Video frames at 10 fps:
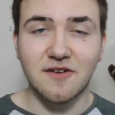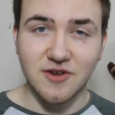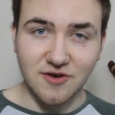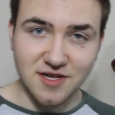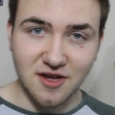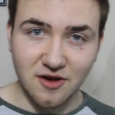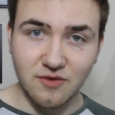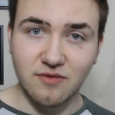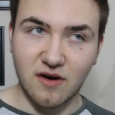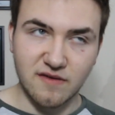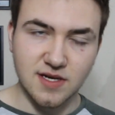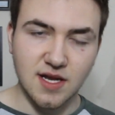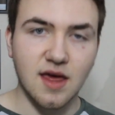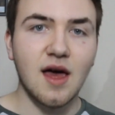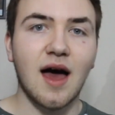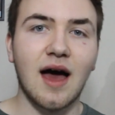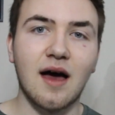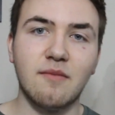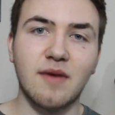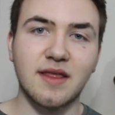of Doctor Who, obviously,
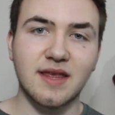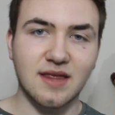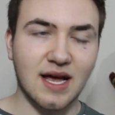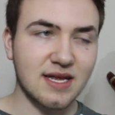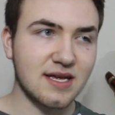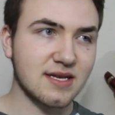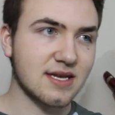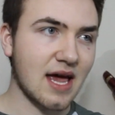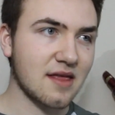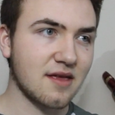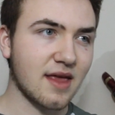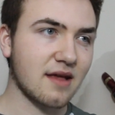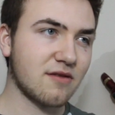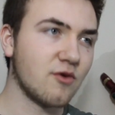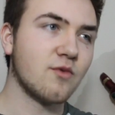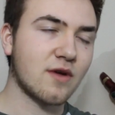and that is saying that they do